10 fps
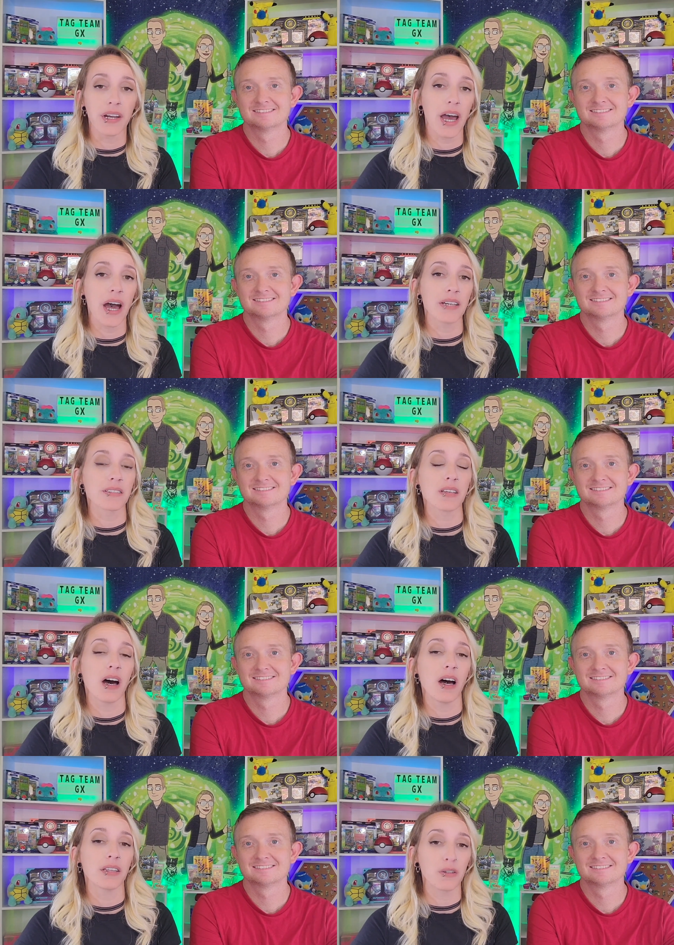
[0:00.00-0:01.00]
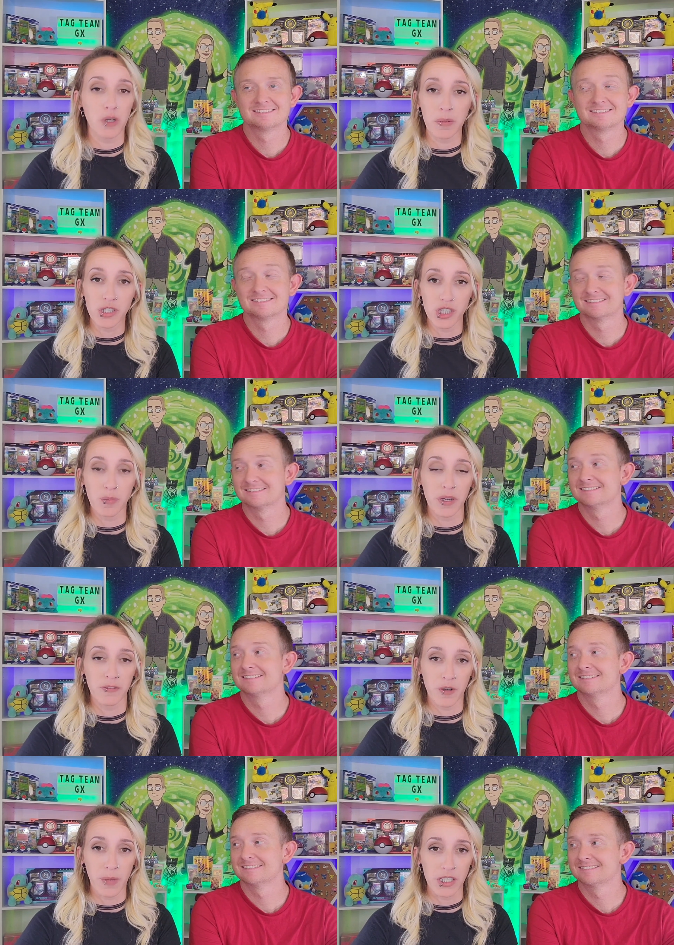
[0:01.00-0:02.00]
Speaker 1: It has uh, the rip and ship
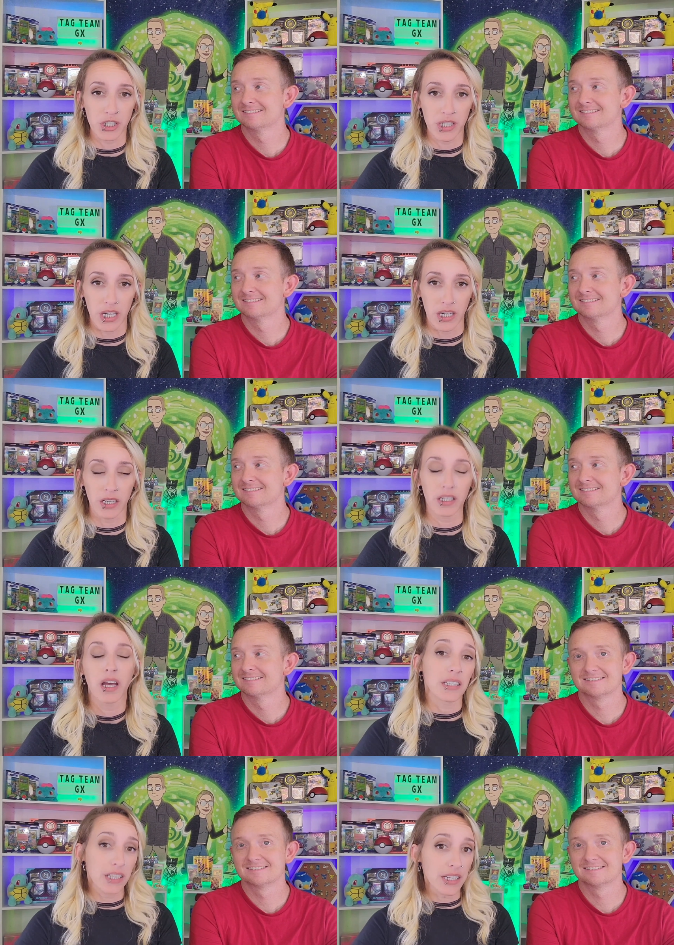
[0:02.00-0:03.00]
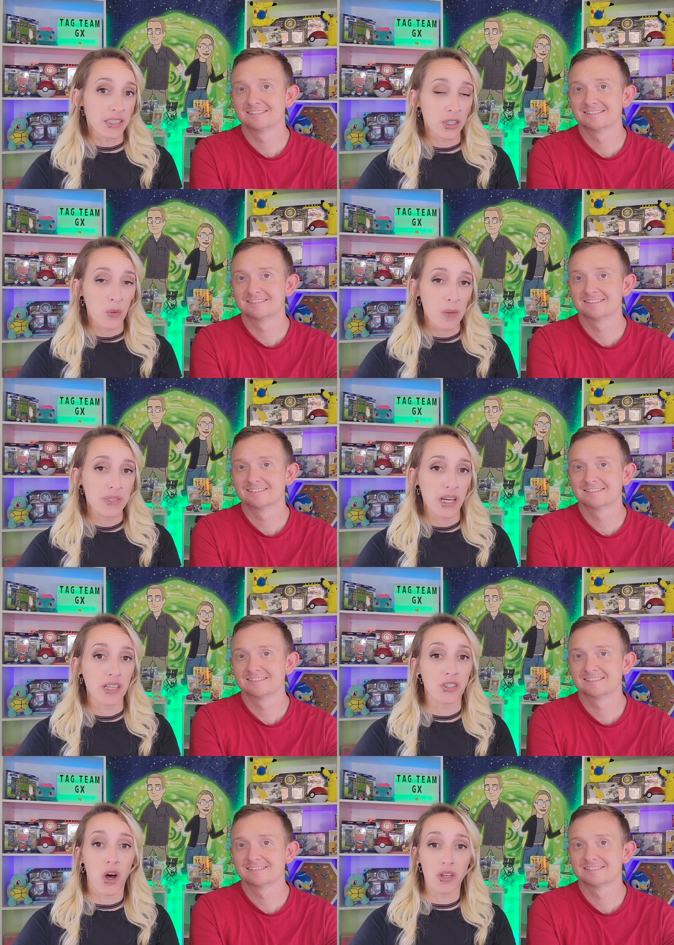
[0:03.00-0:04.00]
information in it. The link to the website
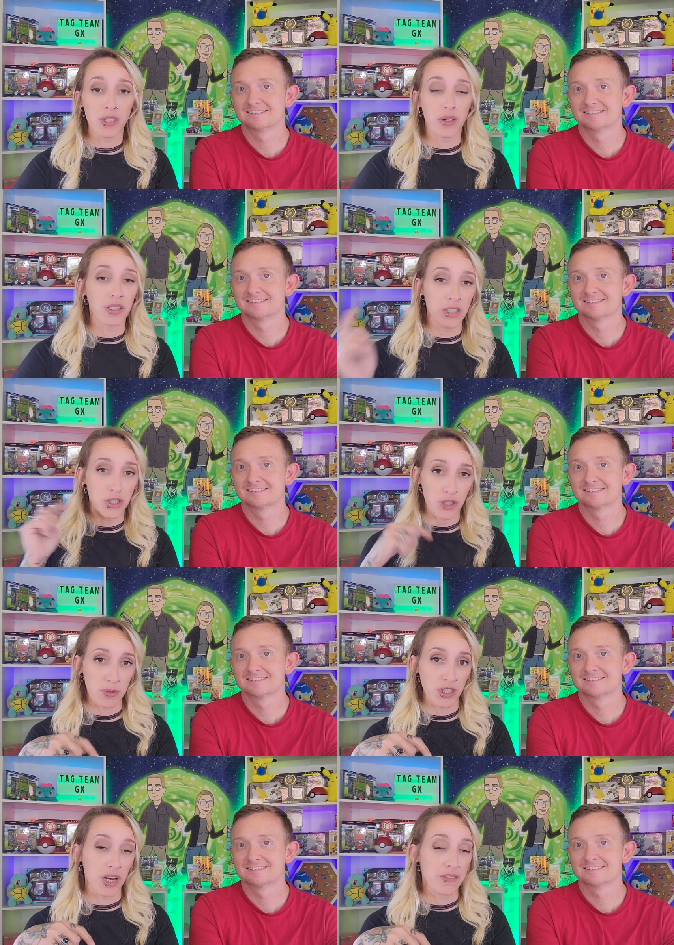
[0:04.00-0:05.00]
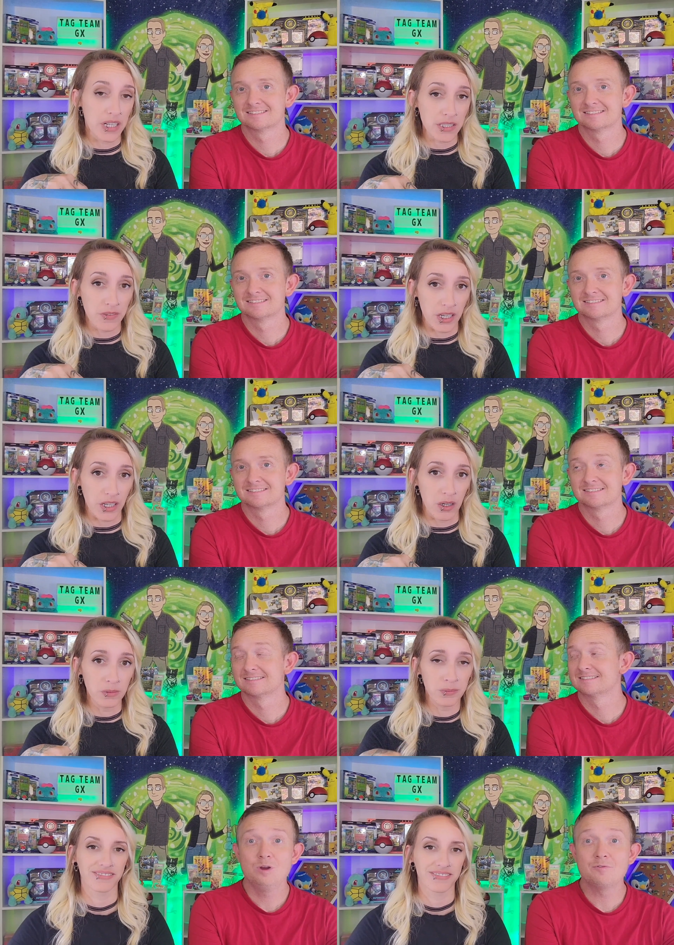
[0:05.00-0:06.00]
is also in the description of this video.
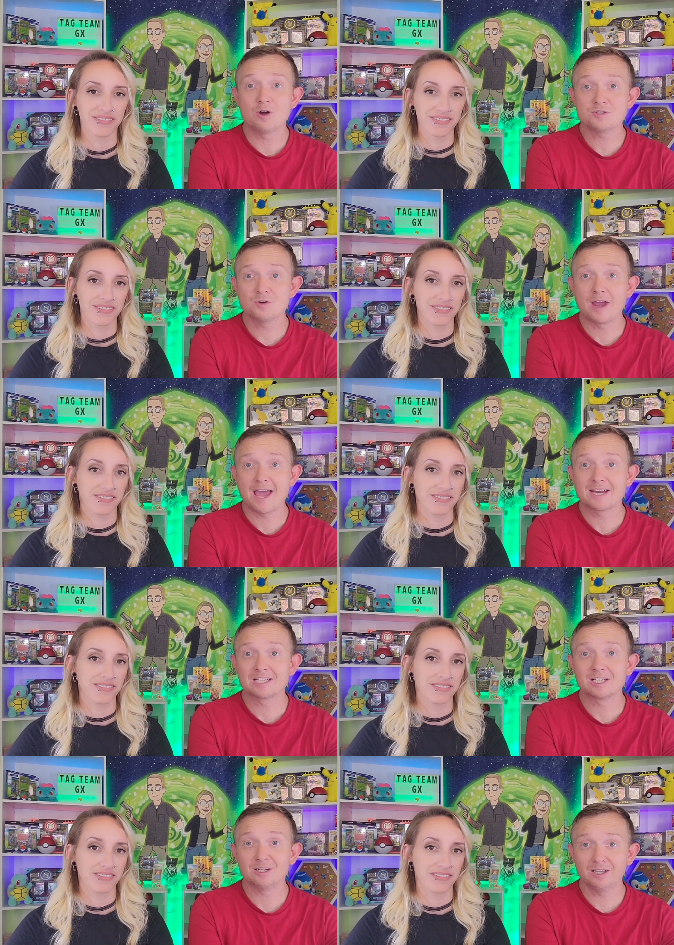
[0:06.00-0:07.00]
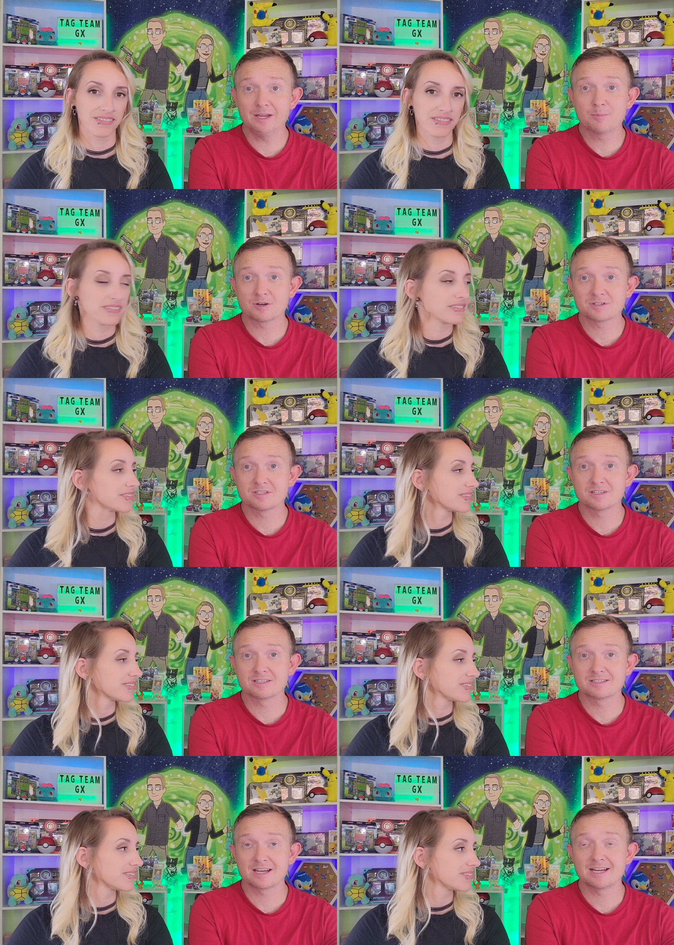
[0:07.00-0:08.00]
Speaker 2: We've also added Clayburst to the
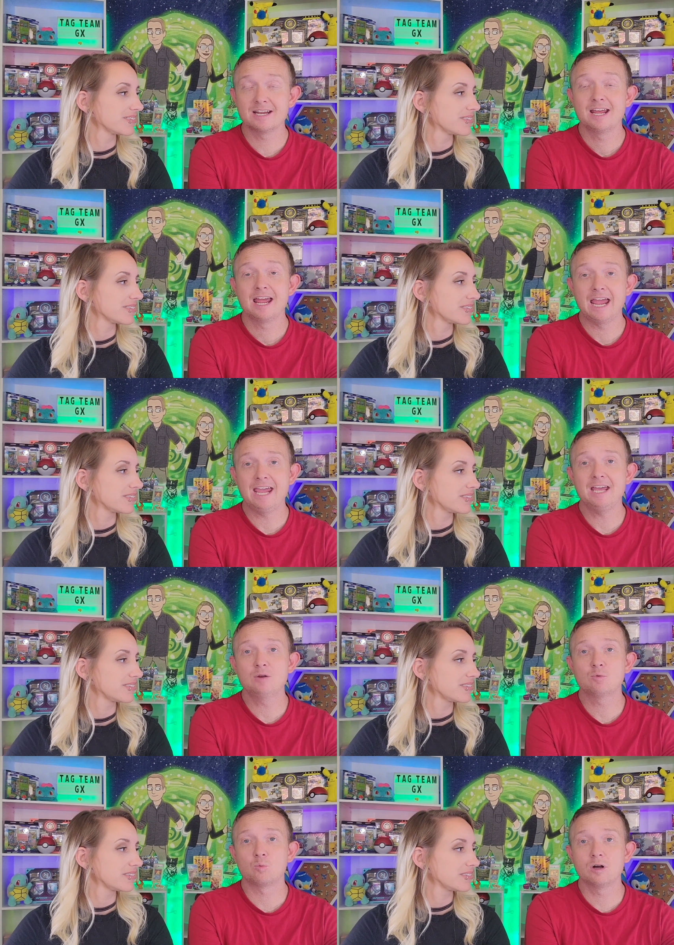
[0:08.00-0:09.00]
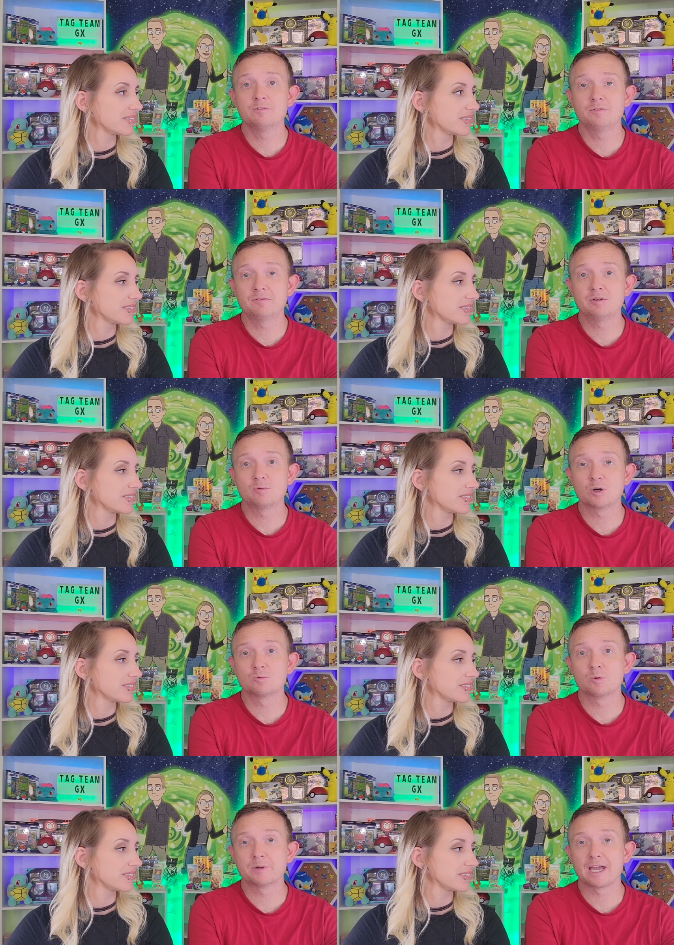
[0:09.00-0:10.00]
site, and 151
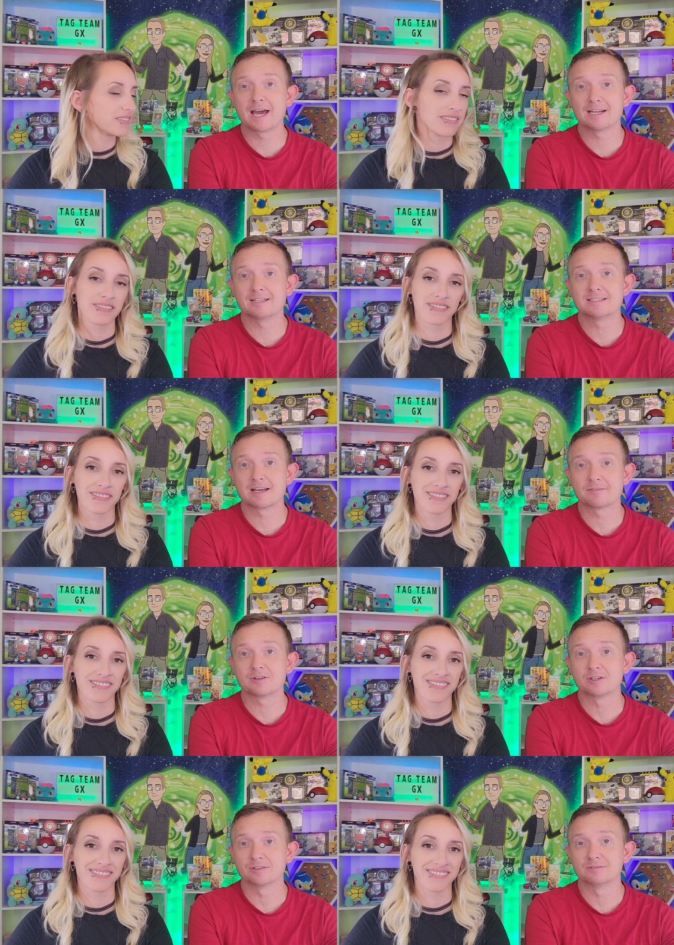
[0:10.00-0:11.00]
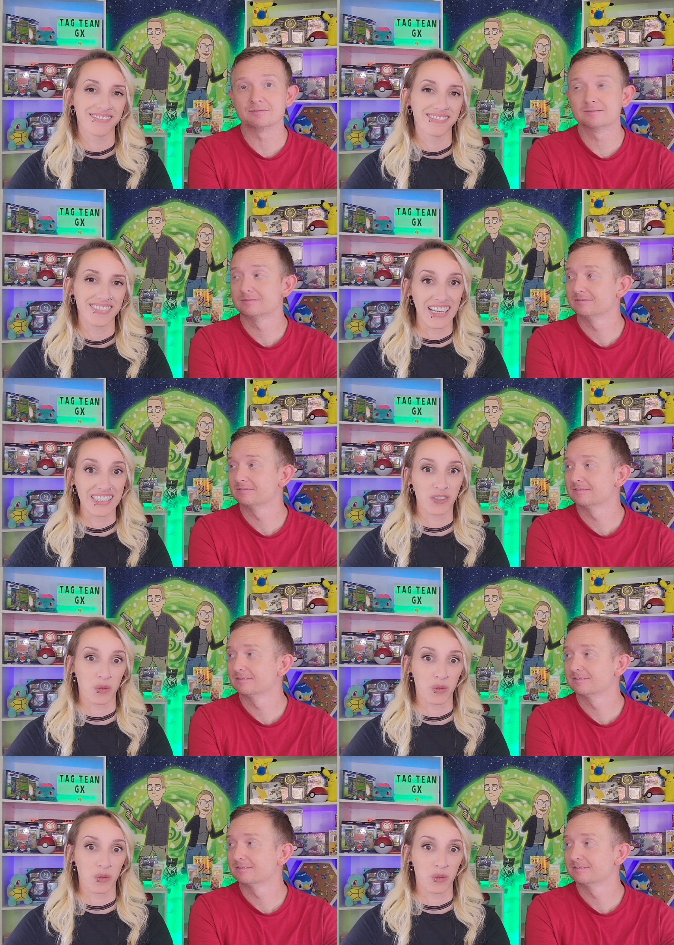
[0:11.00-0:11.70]
will be added this afternoon.
Speaker 1: Yes,